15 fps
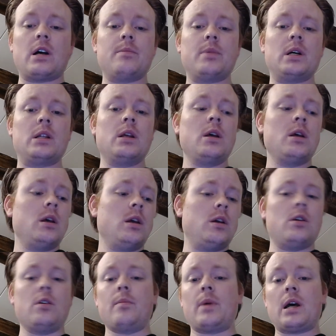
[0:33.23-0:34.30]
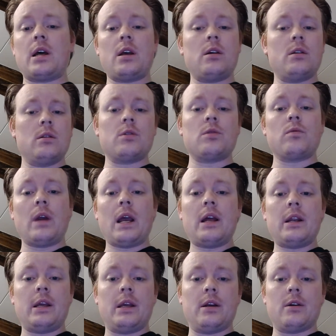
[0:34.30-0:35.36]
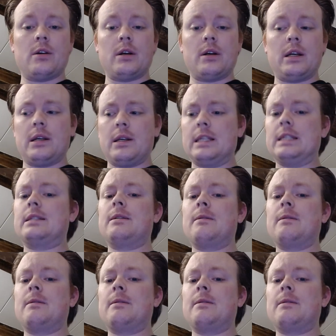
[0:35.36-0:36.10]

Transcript: But, you know, my little rant here is